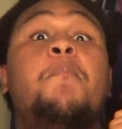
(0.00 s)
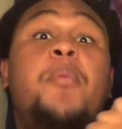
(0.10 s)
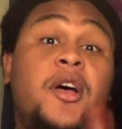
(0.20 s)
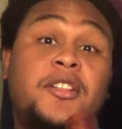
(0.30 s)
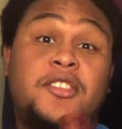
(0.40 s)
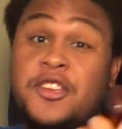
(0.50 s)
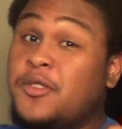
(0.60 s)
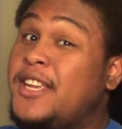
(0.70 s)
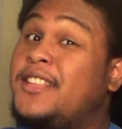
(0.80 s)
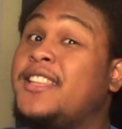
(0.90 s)
but the
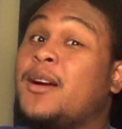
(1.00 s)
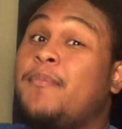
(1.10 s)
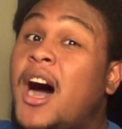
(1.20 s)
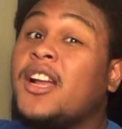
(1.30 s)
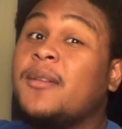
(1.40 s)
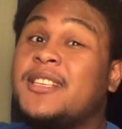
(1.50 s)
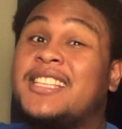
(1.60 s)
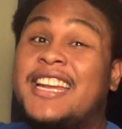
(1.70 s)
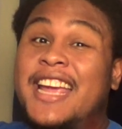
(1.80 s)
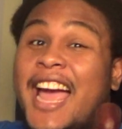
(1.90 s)
unique thing about him is
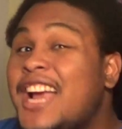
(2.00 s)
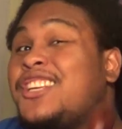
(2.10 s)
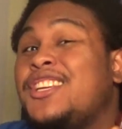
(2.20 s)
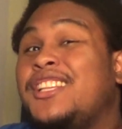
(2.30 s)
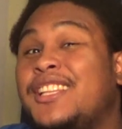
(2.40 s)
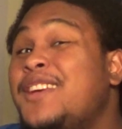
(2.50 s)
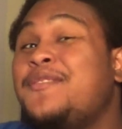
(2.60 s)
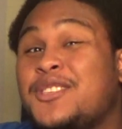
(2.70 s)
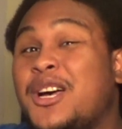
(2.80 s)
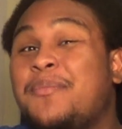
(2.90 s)
that he actually
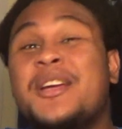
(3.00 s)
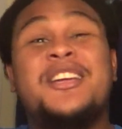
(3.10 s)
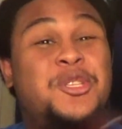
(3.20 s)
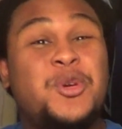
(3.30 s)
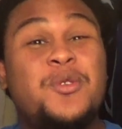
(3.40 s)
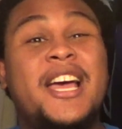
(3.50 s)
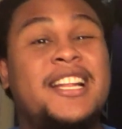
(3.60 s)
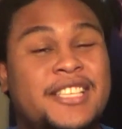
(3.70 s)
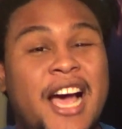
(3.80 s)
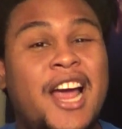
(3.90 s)
lives up to
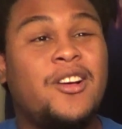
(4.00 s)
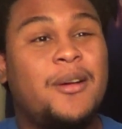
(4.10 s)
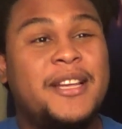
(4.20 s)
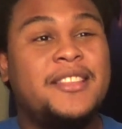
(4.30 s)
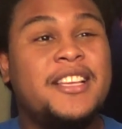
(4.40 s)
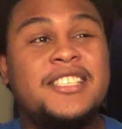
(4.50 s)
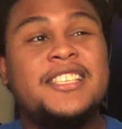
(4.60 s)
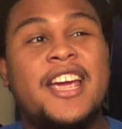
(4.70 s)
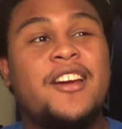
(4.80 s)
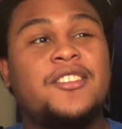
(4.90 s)
that title. I mean, this
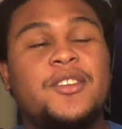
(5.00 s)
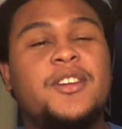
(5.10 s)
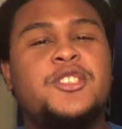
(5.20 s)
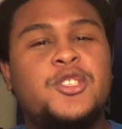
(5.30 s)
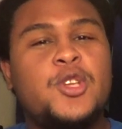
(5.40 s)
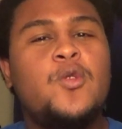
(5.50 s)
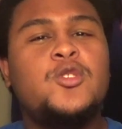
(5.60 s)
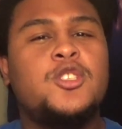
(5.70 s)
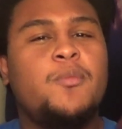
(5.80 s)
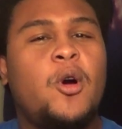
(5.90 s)
character is so
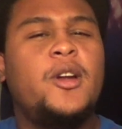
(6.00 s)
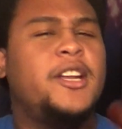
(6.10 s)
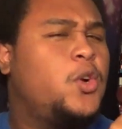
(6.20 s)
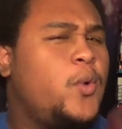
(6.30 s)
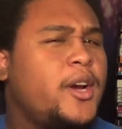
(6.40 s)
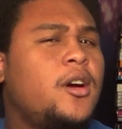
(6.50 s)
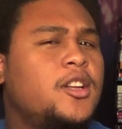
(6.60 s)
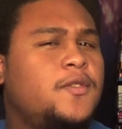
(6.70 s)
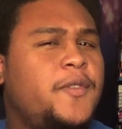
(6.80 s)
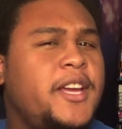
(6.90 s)
smart and quick on
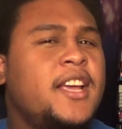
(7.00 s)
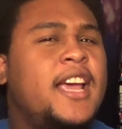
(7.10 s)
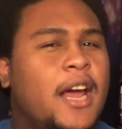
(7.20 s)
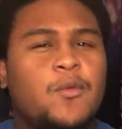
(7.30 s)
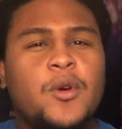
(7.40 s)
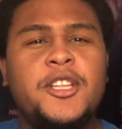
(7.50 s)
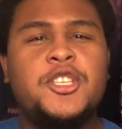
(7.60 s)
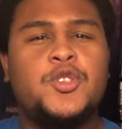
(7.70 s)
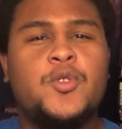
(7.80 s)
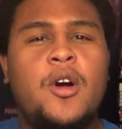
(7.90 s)
his feet and really
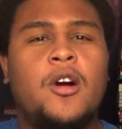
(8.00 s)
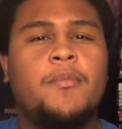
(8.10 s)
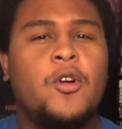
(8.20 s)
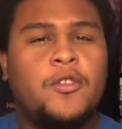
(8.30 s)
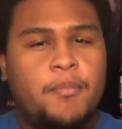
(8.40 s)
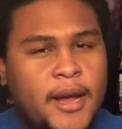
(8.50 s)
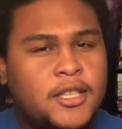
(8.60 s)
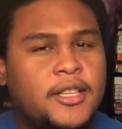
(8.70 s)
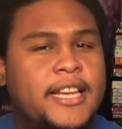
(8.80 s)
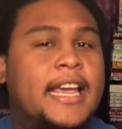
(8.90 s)
strong, both
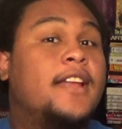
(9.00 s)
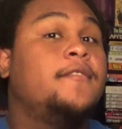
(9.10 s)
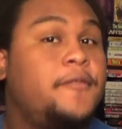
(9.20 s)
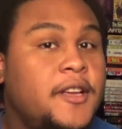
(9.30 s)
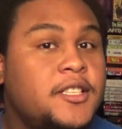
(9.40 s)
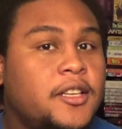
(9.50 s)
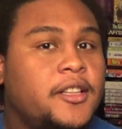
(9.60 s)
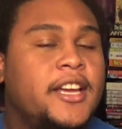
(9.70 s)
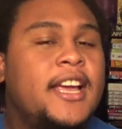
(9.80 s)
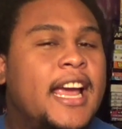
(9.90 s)
mentally and
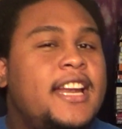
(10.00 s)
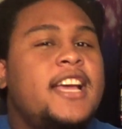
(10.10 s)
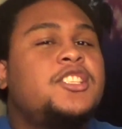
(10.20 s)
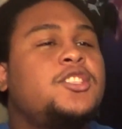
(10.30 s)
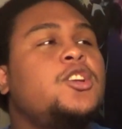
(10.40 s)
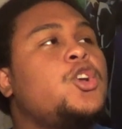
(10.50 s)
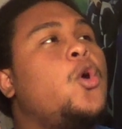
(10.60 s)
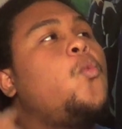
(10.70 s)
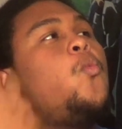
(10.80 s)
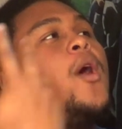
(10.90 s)
physically. And he has such a
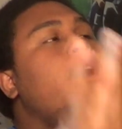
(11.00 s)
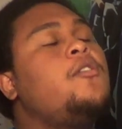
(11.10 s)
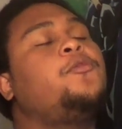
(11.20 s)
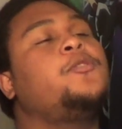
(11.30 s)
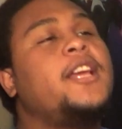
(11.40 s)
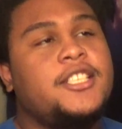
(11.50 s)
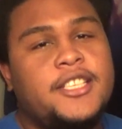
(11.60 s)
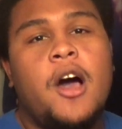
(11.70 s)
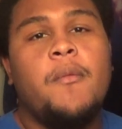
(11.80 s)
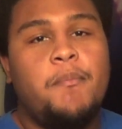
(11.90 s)
well
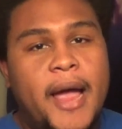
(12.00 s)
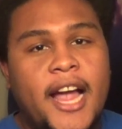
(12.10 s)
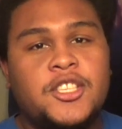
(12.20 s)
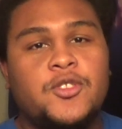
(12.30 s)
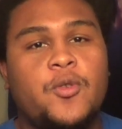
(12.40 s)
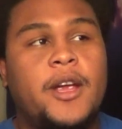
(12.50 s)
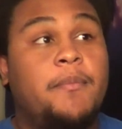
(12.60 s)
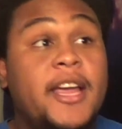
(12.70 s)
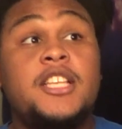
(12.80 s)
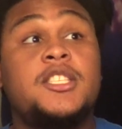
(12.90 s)
fleshed out backstory.
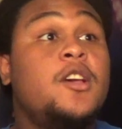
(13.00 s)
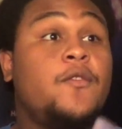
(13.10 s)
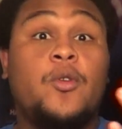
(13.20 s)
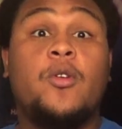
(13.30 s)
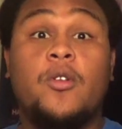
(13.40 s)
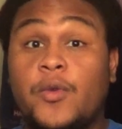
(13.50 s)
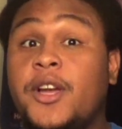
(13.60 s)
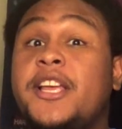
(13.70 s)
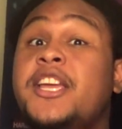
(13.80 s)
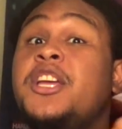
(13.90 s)
makes for a
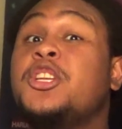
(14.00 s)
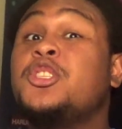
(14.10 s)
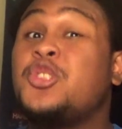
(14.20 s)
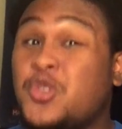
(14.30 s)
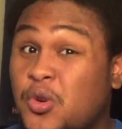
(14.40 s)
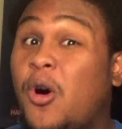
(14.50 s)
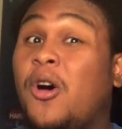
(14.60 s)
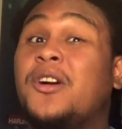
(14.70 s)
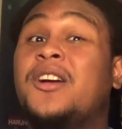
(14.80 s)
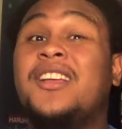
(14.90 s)
really
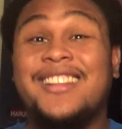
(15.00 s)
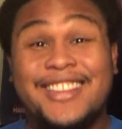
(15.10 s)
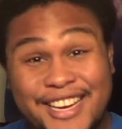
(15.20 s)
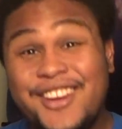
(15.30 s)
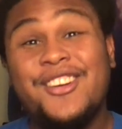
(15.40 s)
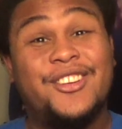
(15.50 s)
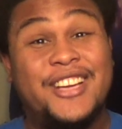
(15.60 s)
strong leader